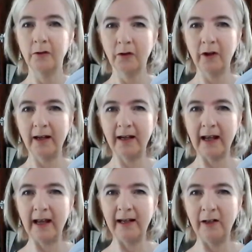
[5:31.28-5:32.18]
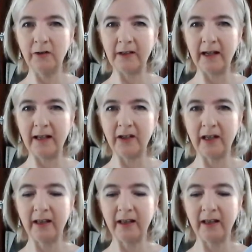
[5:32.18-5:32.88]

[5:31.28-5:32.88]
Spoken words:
Dora and Carly looked at each